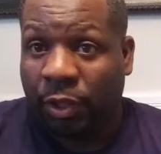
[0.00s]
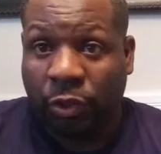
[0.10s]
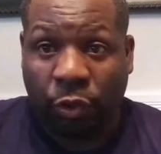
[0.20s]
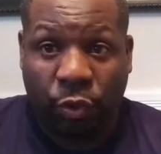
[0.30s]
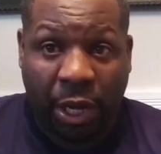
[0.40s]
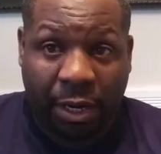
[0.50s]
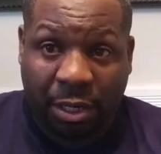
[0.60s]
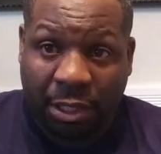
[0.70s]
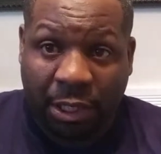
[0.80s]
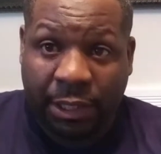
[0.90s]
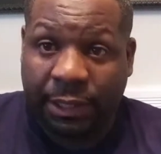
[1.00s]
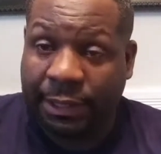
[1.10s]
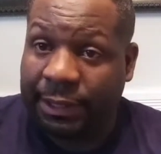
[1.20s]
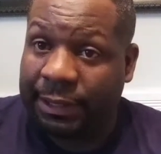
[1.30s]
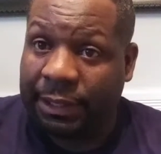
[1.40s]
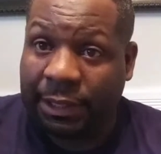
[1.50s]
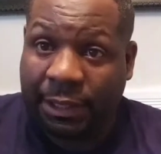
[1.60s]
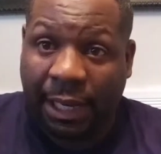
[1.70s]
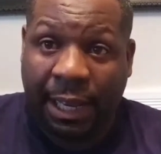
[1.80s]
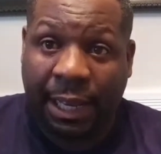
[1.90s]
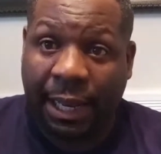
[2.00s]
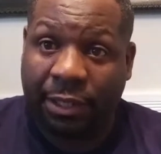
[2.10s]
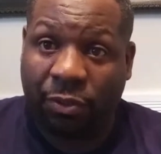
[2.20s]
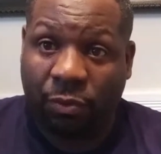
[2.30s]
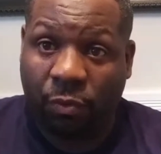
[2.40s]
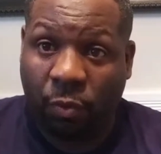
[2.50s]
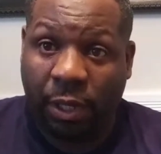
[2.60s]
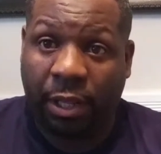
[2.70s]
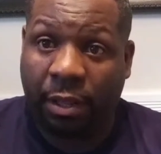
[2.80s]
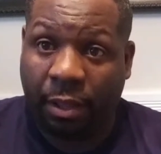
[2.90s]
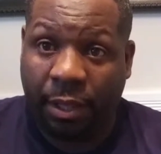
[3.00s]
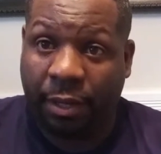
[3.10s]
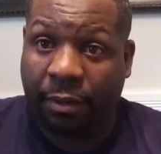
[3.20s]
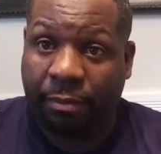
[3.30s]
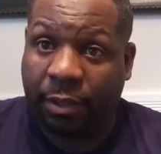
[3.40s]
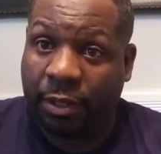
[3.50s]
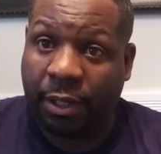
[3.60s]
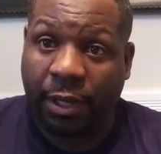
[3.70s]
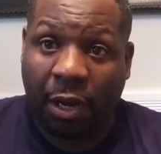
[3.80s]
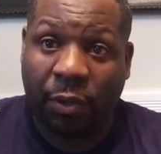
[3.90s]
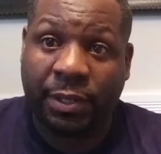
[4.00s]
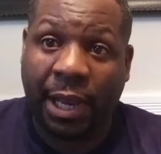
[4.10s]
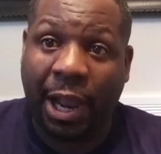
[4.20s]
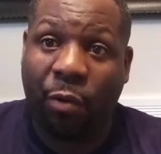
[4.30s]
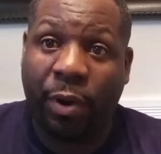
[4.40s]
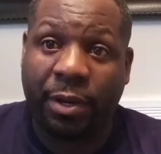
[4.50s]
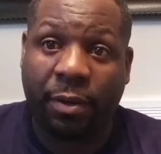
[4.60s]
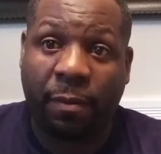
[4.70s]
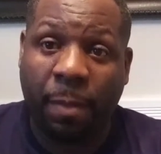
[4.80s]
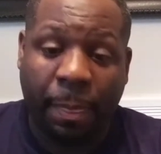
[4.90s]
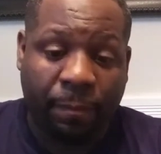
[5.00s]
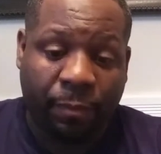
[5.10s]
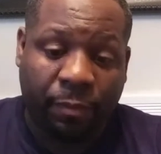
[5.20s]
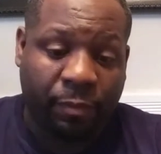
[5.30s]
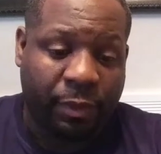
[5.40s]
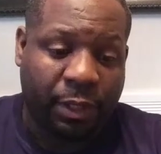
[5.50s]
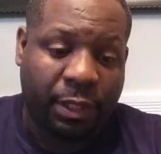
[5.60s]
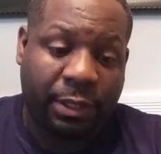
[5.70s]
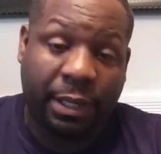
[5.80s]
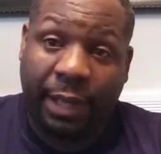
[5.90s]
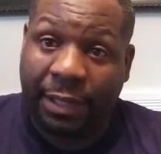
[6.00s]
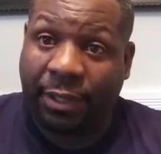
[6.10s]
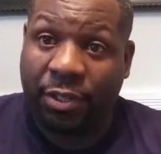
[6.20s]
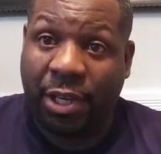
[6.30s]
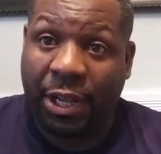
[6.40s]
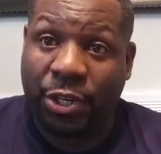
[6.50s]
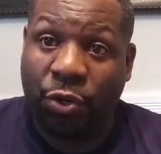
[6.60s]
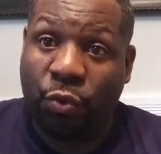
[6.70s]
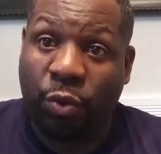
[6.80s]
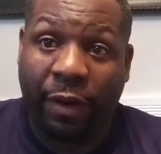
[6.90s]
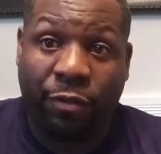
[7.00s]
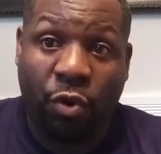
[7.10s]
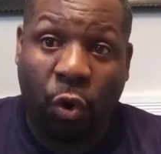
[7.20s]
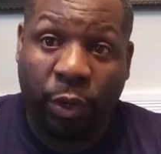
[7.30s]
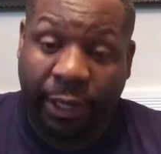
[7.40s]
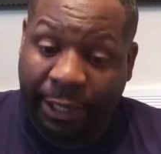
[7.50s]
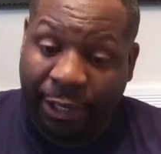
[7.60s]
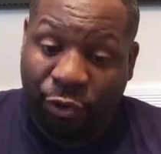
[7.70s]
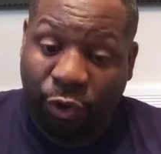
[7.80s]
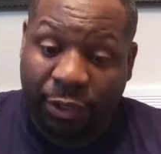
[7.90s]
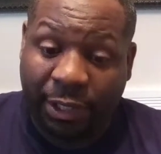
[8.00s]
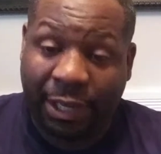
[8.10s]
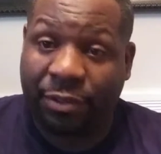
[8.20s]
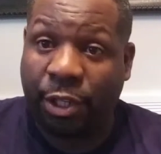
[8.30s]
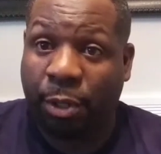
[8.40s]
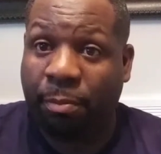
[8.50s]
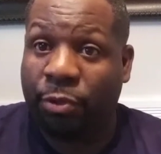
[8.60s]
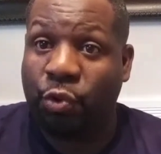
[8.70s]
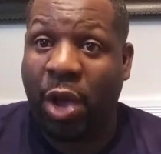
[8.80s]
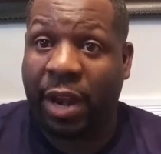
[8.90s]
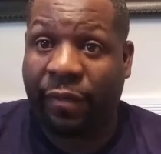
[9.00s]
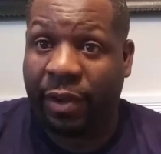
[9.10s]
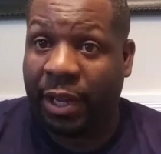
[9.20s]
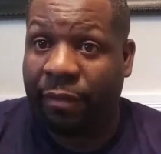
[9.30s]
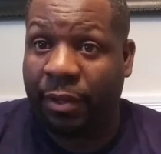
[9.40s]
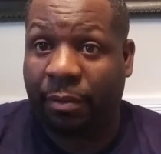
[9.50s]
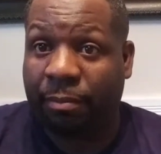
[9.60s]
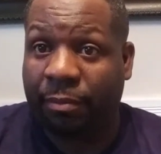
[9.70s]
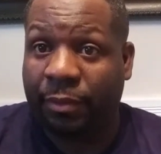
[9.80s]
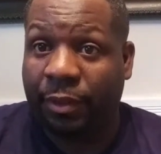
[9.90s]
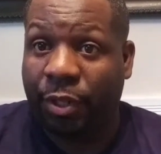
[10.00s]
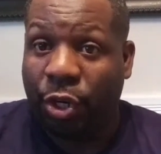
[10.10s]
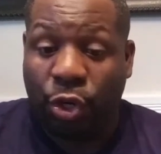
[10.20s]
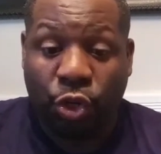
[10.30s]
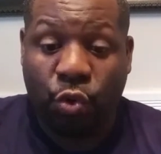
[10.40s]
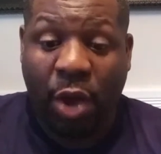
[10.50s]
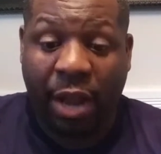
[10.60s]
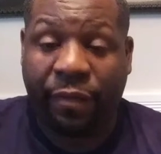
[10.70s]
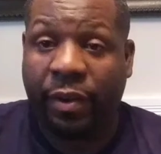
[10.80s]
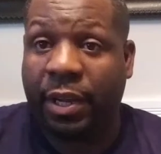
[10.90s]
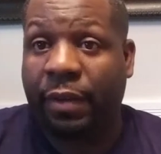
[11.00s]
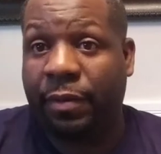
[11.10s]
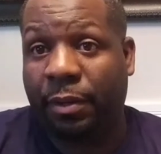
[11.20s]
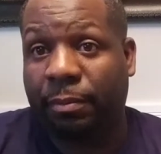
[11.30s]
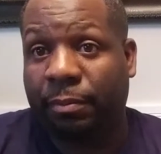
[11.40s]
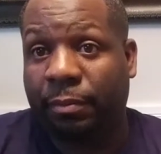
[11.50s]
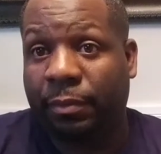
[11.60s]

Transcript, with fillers: So you gotta cut ties with them. Cut all ties with them. The next thing you gotta do, if you holding any grudge against them, you gotta forgive them. You gotta forgive them.